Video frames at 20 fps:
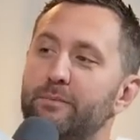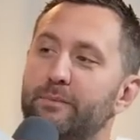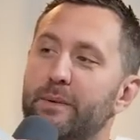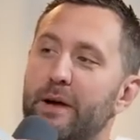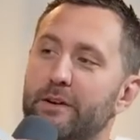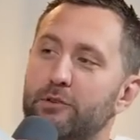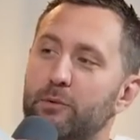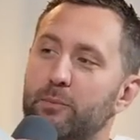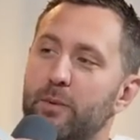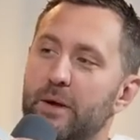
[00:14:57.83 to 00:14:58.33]

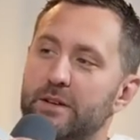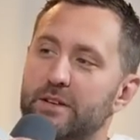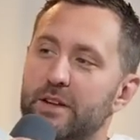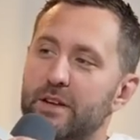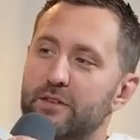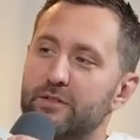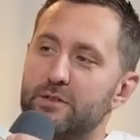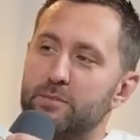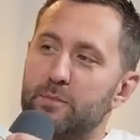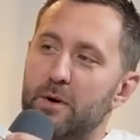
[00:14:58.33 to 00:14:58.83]
Patrick
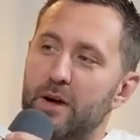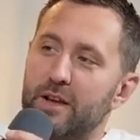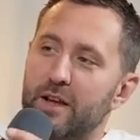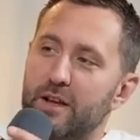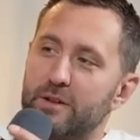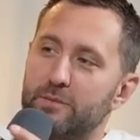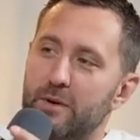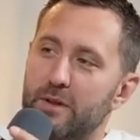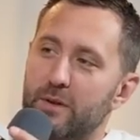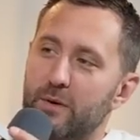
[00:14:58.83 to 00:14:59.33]
Bet-David's
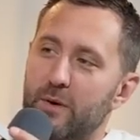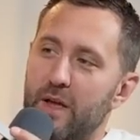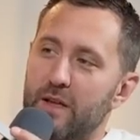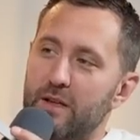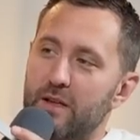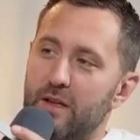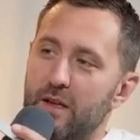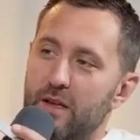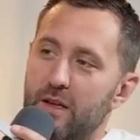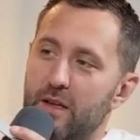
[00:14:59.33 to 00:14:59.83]
podcast, by the
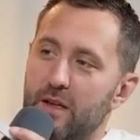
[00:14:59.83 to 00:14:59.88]
way?